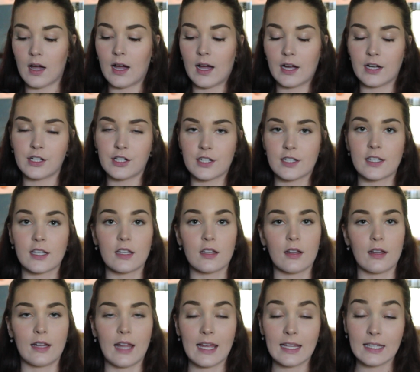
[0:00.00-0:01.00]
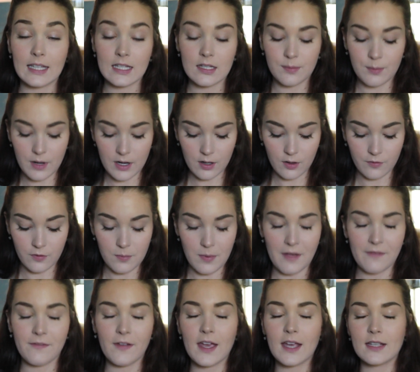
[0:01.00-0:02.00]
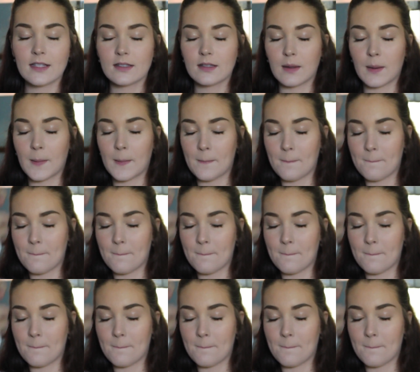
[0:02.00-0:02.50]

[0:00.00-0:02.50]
I just lightly spray it over my face.